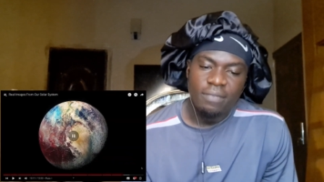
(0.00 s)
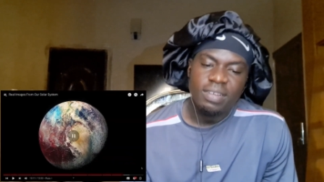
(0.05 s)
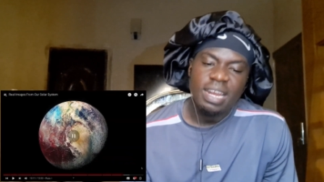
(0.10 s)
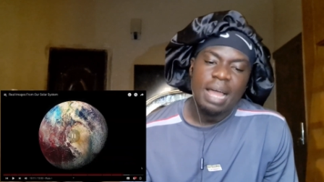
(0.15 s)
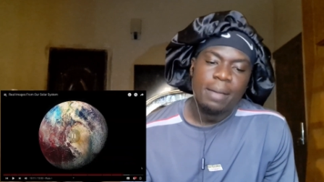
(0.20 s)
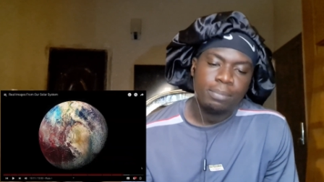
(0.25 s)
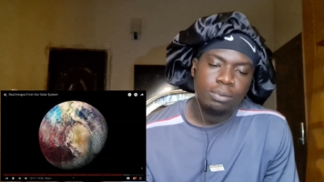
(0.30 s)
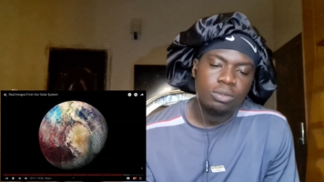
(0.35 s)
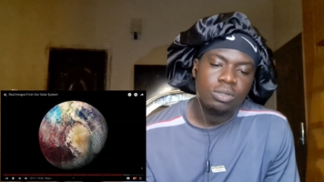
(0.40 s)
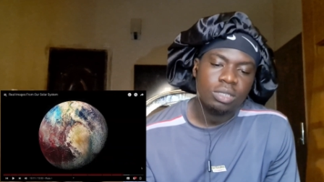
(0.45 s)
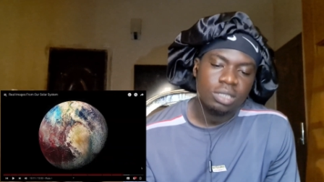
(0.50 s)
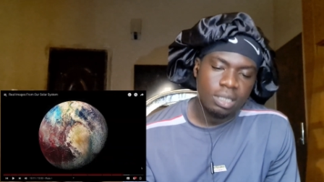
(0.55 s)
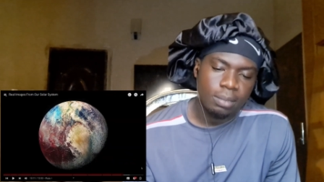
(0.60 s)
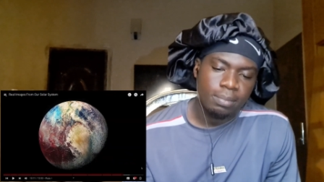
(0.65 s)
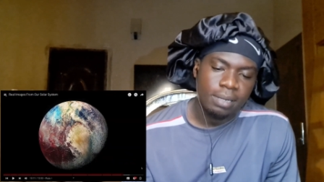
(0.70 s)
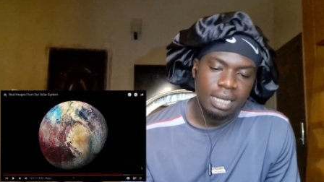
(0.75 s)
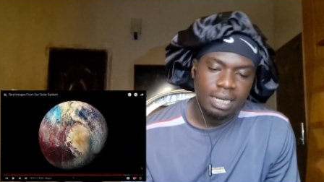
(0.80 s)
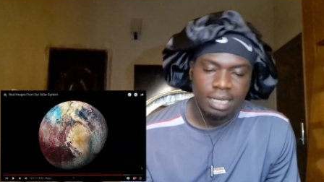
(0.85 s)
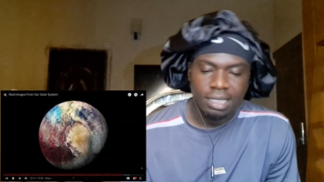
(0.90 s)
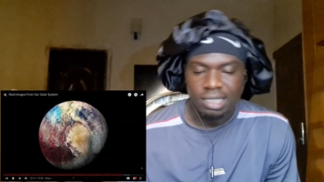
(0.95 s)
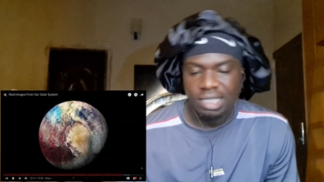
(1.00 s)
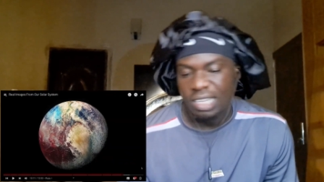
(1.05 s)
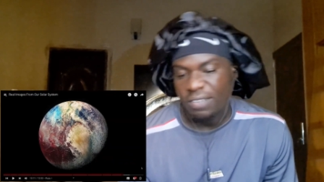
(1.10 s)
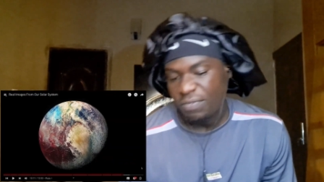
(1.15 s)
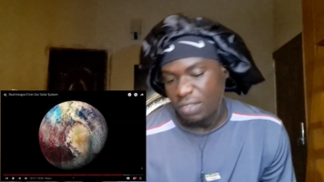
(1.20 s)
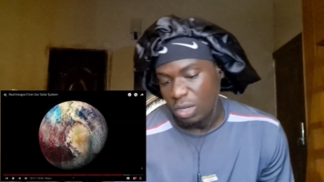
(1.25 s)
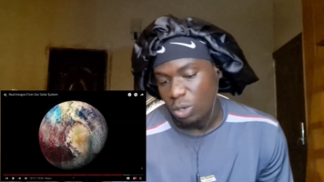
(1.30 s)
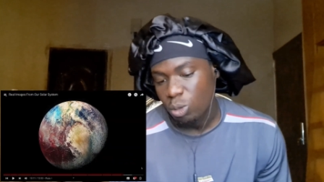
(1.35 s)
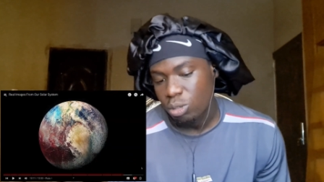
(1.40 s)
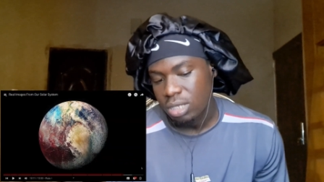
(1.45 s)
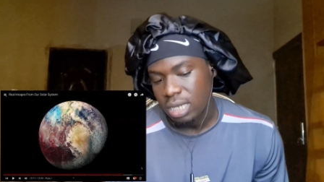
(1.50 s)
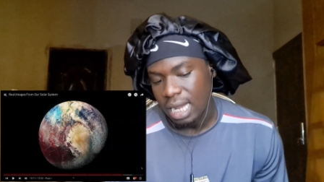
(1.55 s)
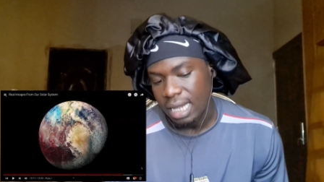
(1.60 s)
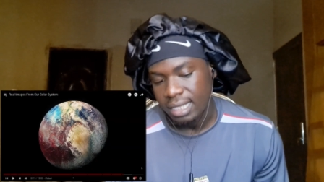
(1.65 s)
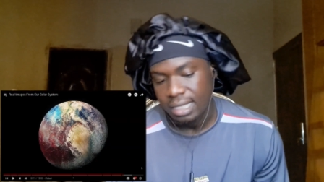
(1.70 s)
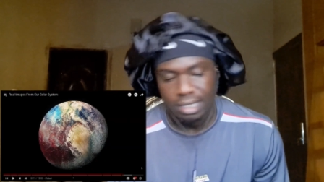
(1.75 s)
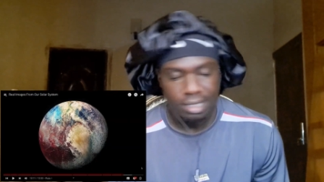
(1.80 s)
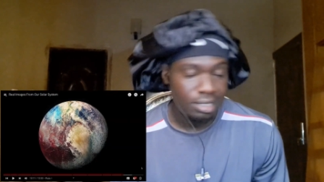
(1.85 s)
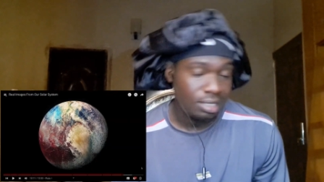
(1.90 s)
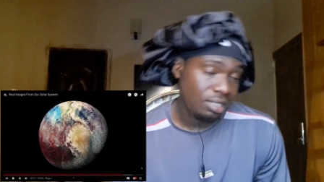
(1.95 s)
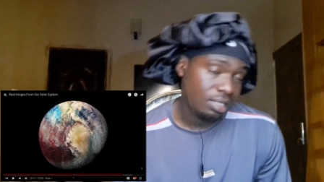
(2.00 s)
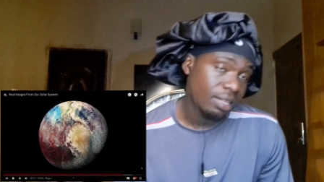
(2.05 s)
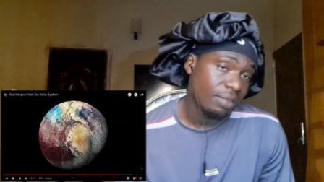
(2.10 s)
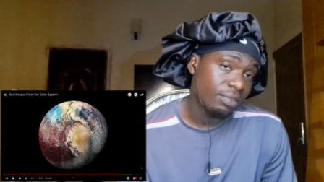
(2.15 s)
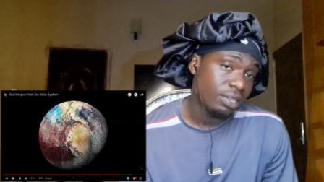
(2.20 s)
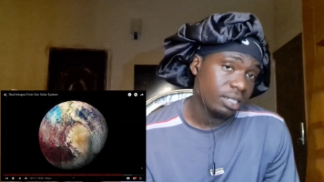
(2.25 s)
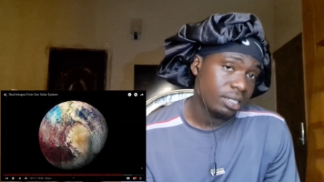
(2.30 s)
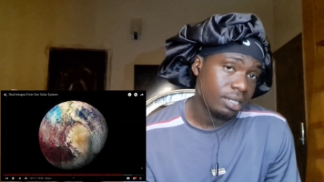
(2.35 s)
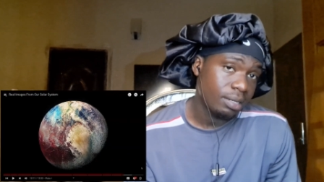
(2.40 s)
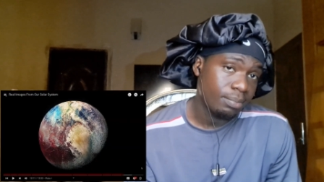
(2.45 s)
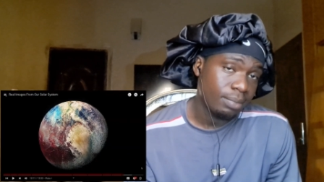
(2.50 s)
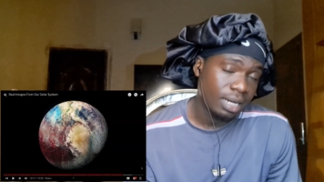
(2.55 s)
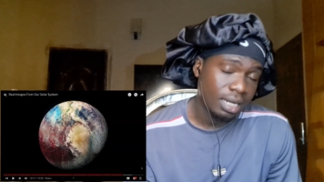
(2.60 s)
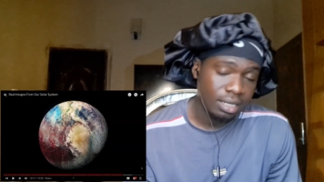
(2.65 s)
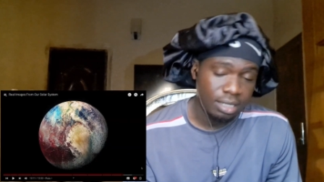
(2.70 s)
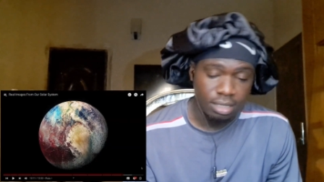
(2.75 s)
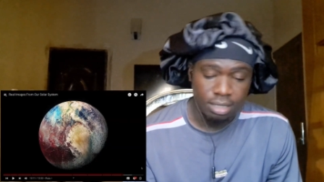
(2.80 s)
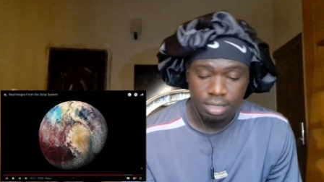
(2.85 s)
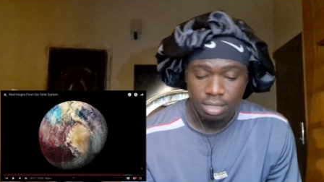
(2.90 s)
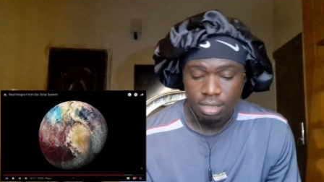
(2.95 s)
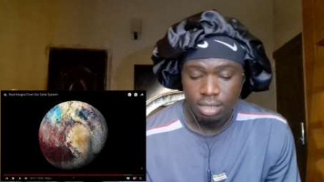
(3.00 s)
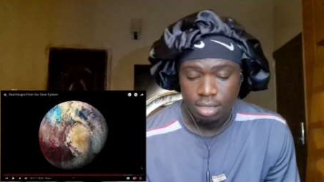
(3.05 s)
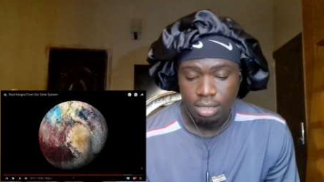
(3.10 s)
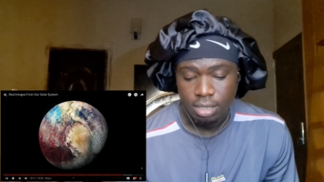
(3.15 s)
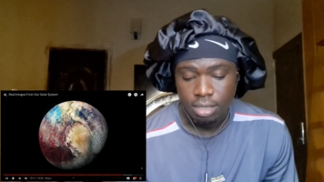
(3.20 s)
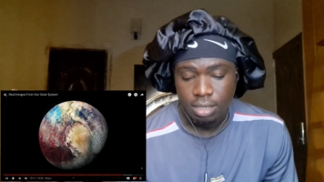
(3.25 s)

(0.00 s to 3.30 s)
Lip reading: I feel like Pluto is a planet. If it looks like this, it's definitely a planet.